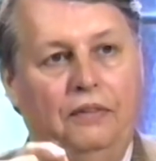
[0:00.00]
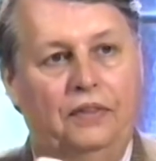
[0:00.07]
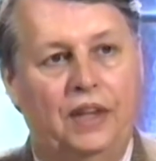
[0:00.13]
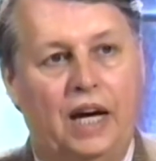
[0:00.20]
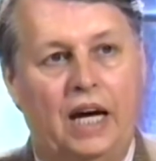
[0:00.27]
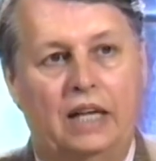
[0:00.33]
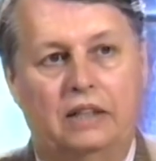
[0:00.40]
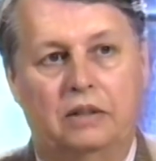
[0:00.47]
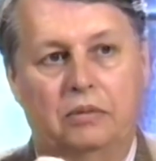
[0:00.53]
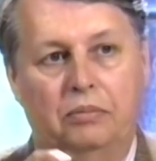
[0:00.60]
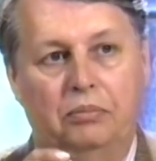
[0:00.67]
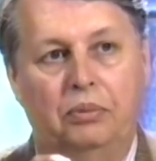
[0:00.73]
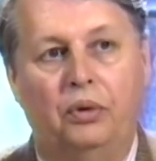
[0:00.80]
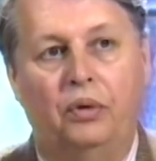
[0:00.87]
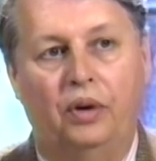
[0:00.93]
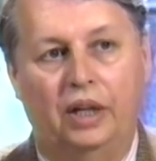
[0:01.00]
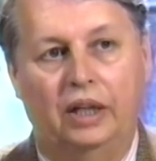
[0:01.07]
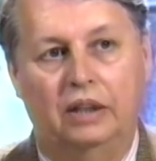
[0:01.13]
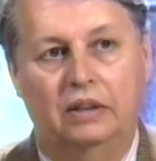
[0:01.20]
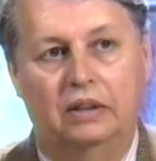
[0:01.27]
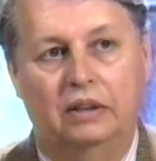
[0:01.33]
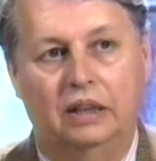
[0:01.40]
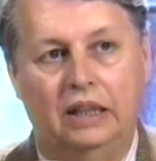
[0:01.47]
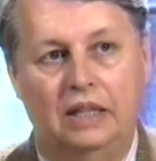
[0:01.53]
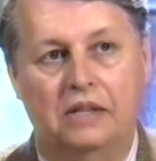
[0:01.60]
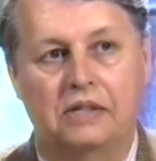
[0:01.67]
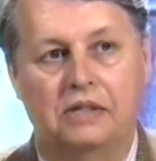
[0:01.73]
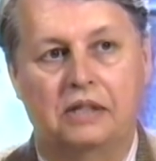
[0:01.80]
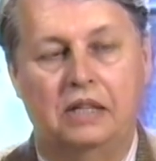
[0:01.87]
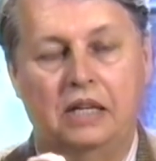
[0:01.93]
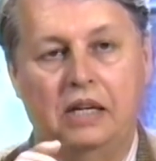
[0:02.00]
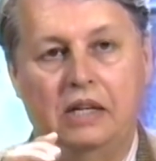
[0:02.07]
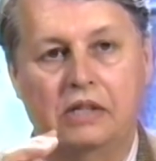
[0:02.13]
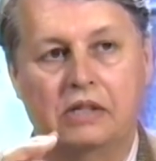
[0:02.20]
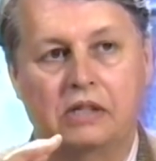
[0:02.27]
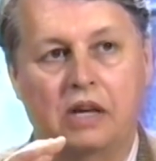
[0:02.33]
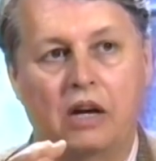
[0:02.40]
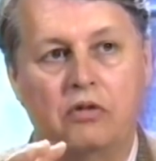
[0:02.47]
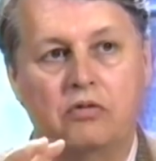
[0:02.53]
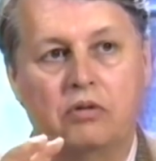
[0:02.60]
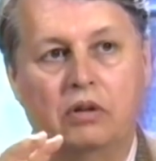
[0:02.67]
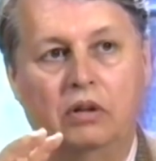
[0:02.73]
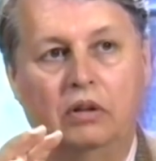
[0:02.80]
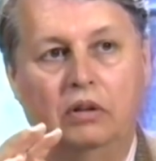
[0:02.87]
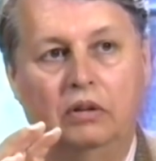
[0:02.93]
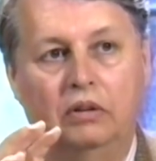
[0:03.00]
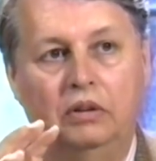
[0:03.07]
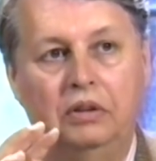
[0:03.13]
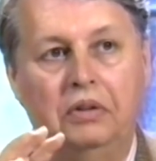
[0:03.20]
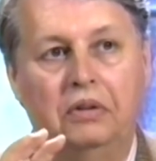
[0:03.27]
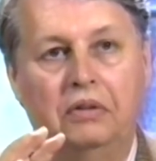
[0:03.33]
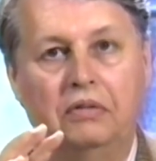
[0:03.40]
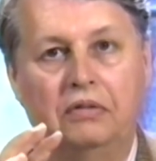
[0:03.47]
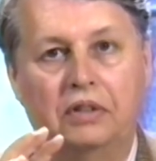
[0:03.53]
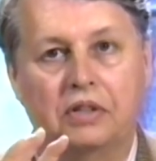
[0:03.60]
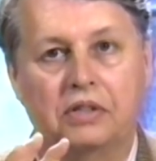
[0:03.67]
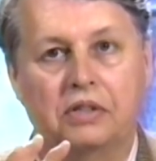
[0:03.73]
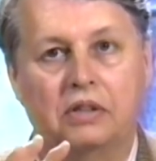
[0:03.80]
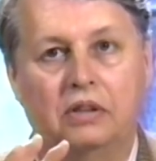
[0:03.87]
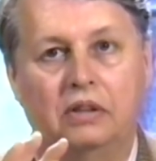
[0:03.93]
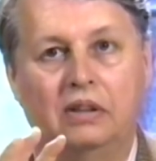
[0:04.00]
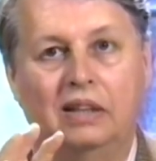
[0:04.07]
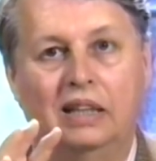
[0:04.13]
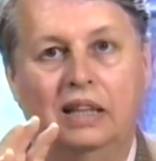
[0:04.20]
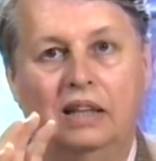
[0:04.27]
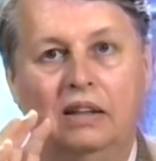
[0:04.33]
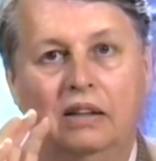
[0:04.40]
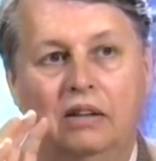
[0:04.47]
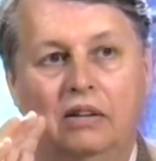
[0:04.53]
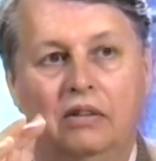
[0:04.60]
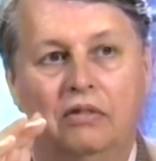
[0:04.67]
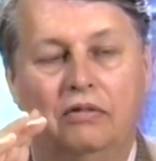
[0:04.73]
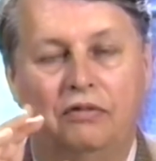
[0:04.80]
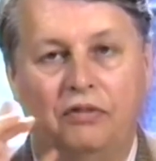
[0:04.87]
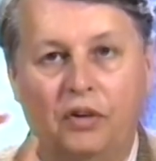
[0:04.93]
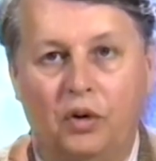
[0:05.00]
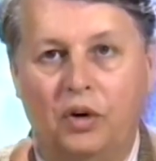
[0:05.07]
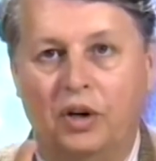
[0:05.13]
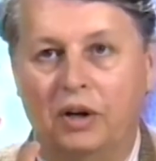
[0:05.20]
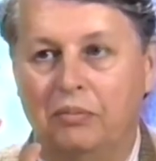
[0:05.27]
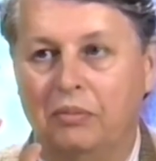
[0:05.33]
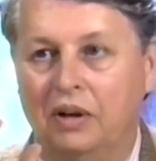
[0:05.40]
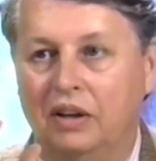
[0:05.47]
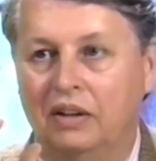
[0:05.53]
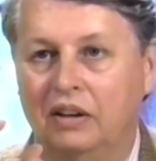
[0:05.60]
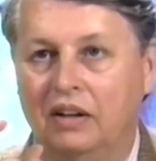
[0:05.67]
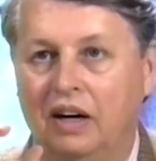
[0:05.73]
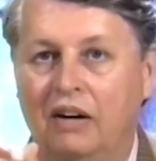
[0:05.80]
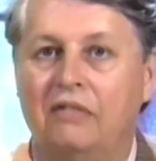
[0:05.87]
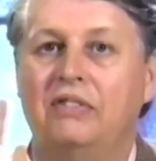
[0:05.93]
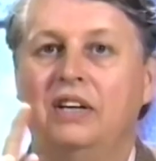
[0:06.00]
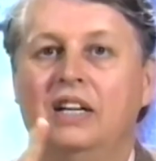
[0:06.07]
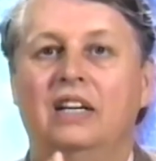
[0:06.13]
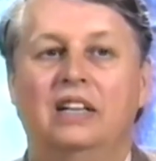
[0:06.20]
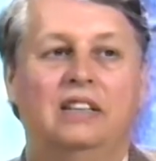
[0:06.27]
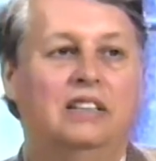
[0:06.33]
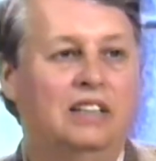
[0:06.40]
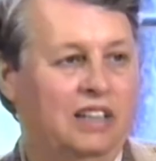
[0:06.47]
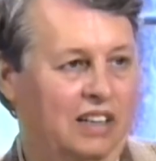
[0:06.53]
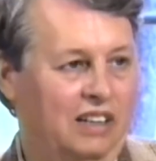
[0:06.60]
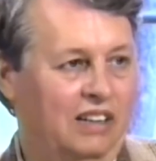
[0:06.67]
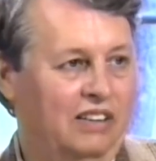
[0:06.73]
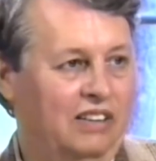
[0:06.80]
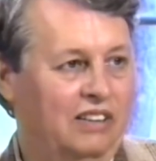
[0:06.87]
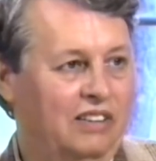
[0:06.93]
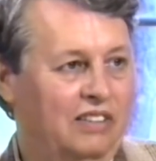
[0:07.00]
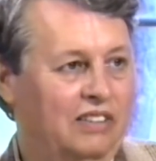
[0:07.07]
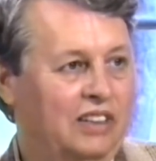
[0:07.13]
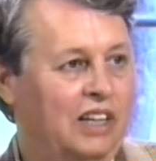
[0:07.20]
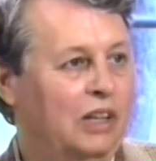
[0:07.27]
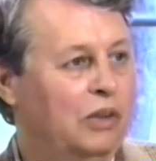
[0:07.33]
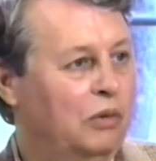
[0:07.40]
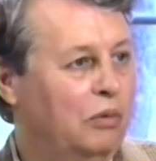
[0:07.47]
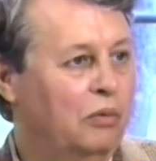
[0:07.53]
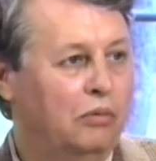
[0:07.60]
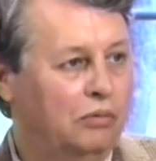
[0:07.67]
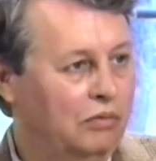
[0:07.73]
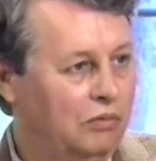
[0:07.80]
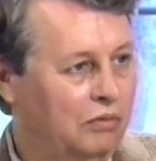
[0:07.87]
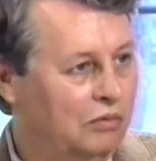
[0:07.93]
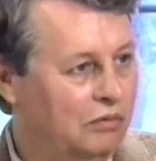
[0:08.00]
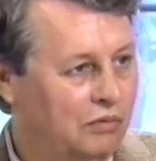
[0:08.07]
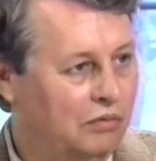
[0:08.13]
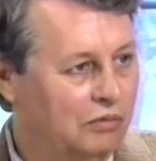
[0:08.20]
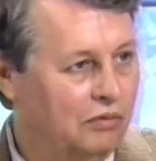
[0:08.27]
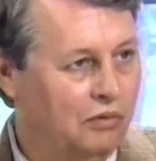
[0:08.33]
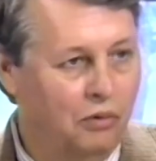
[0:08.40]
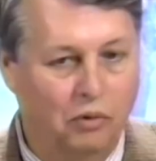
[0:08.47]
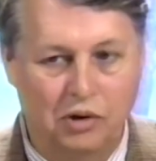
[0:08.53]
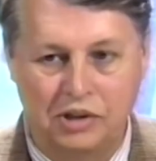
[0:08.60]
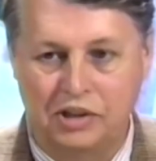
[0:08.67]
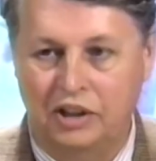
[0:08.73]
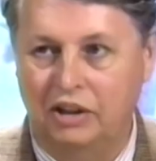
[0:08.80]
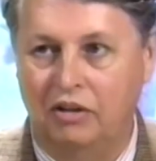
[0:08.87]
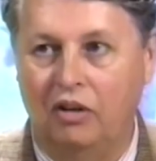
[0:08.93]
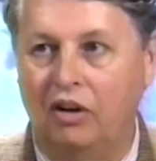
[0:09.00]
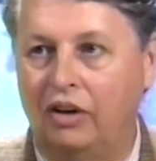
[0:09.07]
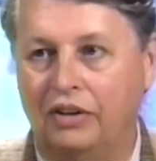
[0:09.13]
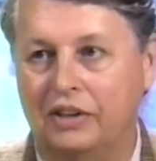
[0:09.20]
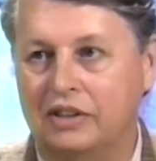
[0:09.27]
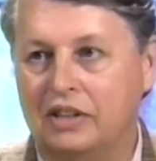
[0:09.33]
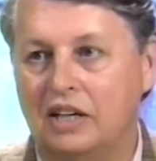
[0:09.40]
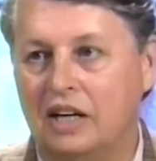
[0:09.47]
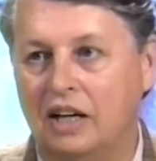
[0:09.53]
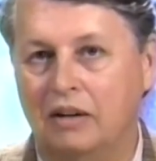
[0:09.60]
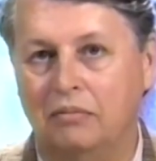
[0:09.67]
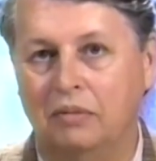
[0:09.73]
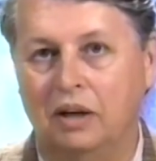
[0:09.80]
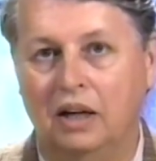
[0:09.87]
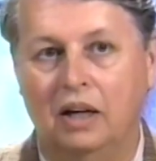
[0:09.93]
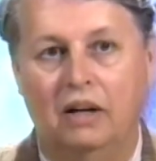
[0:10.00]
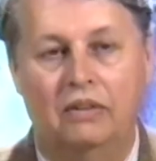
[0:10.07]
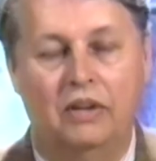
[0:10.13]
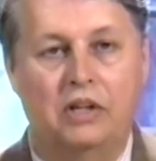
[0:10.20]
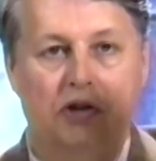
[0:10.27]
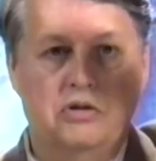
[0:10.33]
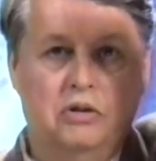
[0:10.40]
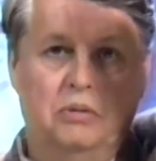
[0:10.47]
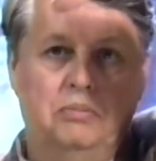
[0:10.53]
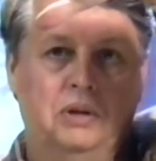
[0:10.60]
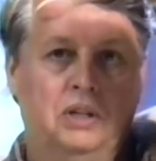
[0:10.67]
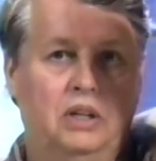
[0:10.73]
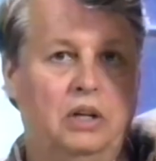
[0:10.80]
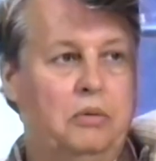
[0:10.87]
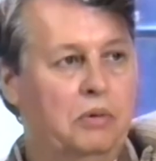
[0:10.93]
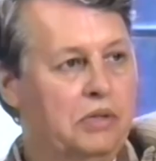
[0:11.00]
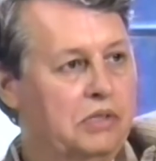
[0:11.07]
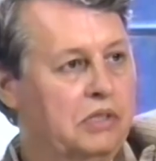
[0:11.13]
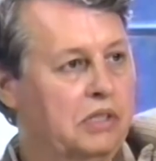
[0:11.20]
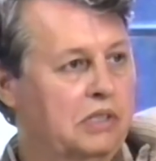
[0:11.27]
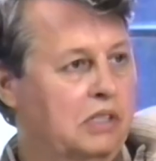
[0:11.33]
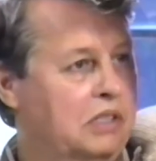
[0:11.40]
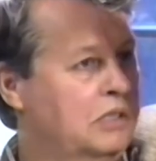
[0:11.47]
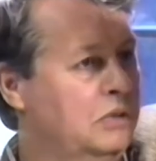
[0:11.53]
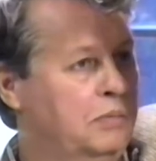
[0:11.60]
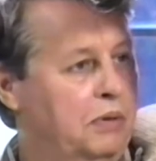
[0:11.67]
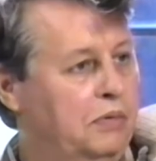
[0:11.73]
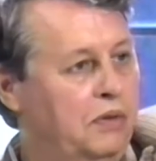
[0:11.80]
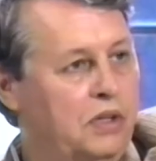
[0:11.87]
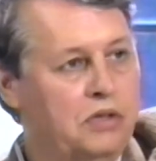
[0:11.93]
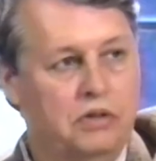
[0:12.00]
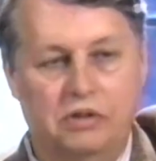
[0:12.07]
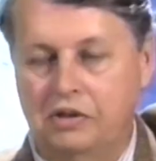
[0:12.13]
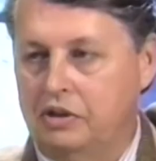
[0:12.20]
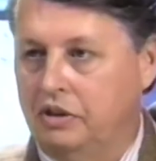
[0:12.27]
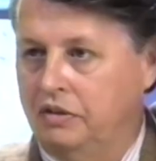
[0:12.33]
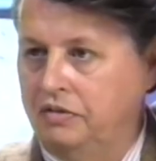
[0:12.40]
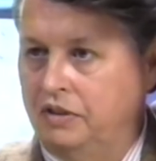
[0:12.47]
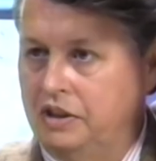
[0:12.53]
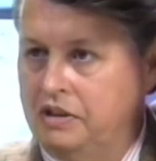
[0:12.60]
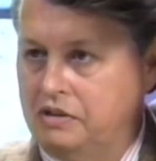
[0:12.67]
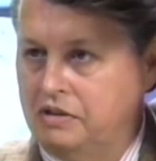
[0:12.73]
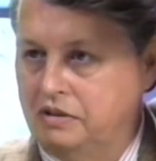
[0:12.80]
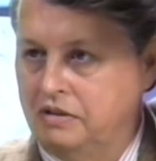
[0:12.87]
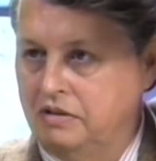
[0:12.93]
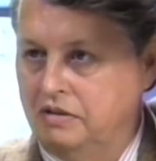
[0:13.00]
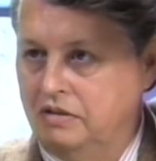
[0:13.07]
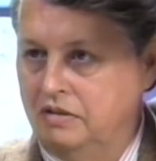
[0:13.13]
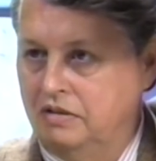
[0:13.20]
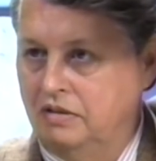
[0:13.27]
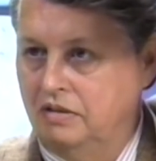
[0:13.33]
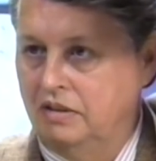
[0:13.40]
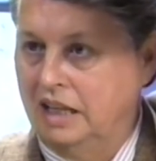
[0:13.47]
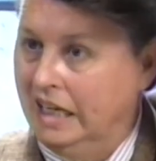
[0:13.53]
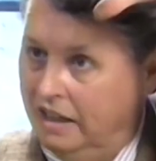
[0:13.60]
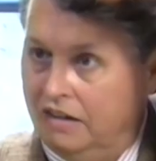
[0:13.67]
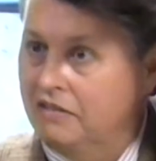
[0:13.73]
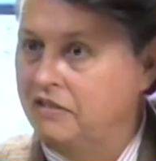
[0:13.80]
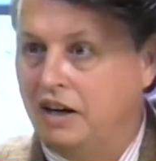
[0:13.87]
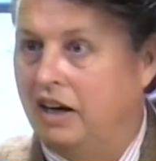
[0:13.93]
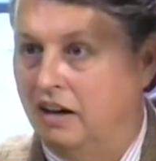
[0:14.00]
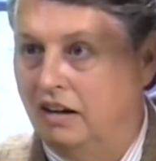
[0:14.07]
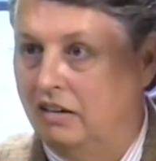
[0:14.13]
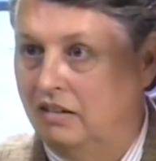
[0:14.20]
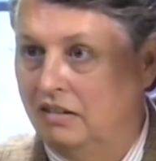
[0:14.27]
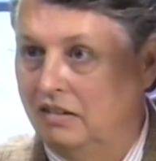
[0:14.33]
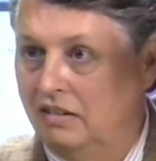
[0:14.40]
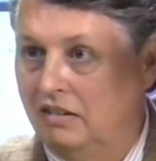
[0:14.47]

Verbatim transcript: that point is the central universal form of the idea that was there all the time, that your opinion was just a superficial surface, like a veil,